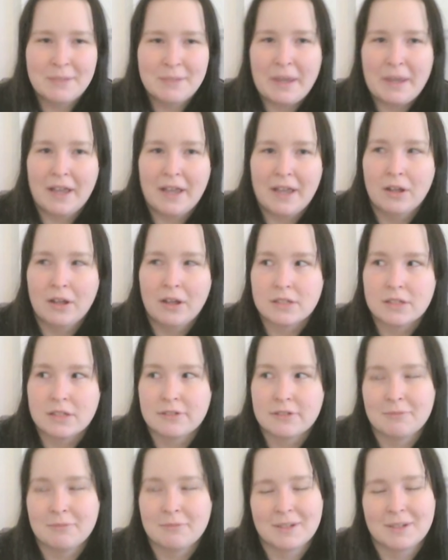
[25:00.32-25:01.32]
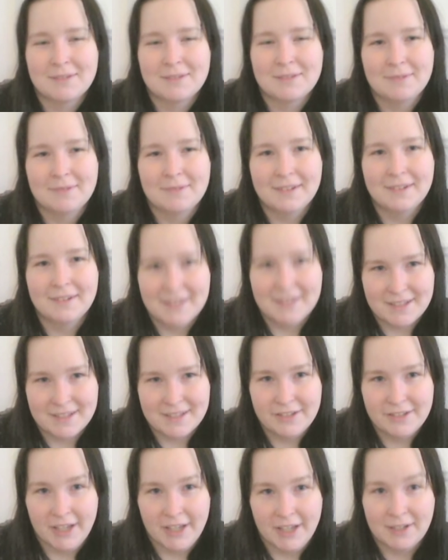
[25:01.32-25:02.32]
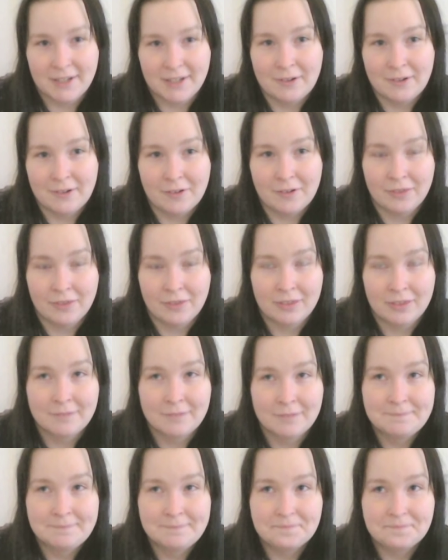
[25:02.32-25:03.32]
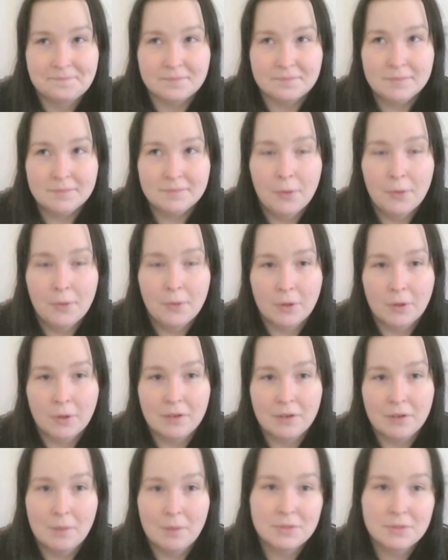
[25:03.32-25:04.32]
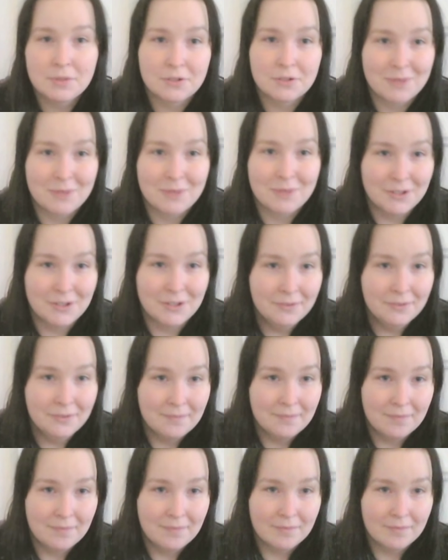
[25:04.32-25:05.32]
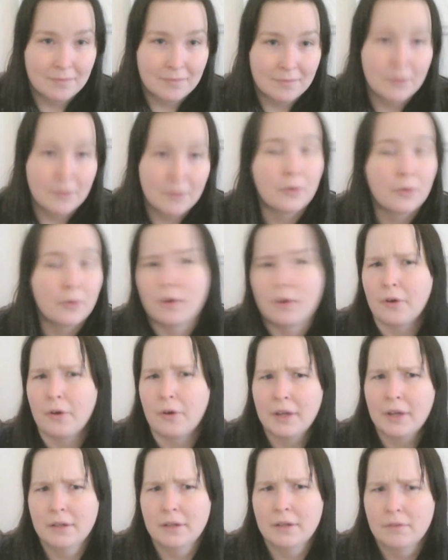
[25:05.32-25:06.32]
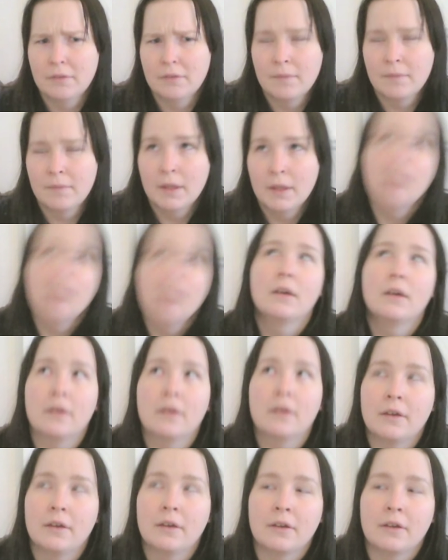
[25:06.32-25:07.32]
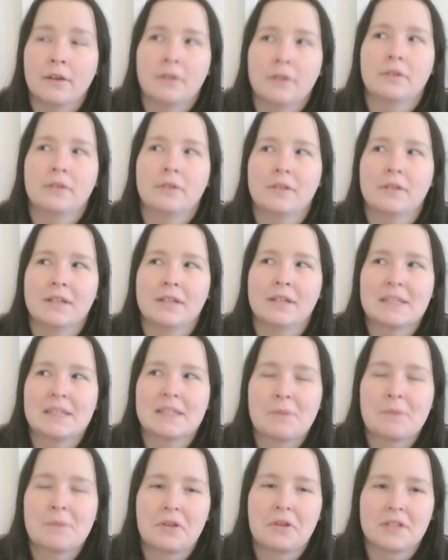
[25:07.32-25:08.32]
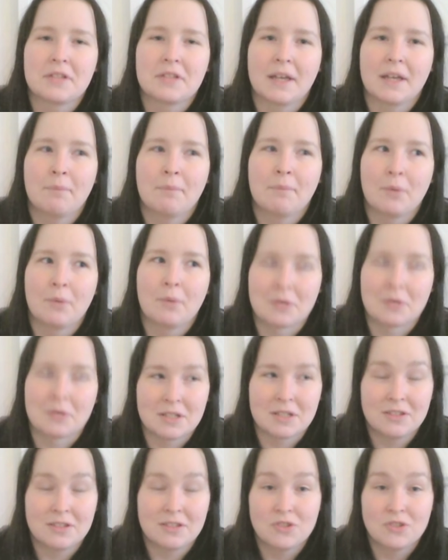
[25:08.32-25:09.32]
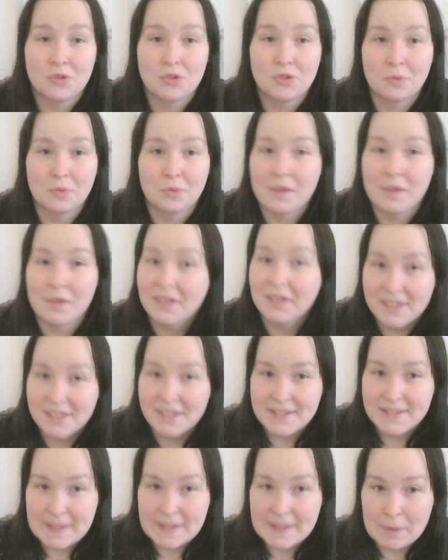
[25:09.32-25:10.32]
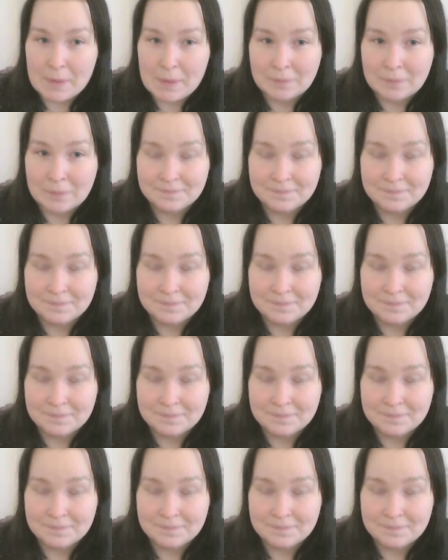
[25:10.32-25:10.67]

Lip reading: why I got so much knitting done on Rock the Lobster sweater or cardigan is because I brought it to the knitting cinema.